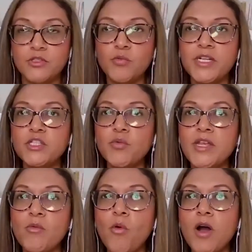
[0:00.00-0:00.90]

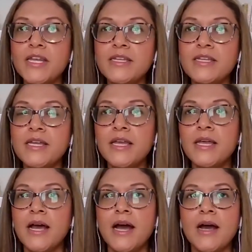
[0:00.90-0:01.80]
2021
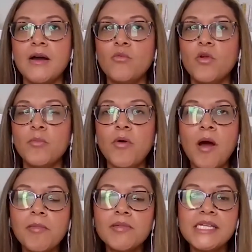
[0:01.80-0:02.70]
will
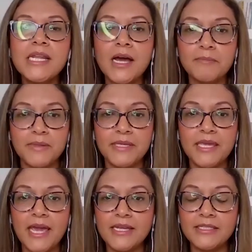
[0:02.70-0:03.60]
probably not
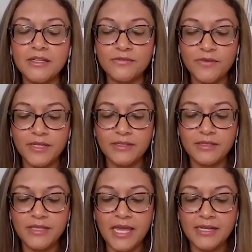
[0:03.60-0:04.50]
be any
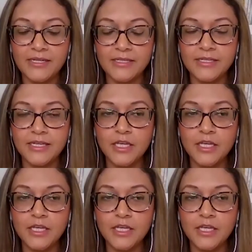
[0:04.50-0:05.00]
different than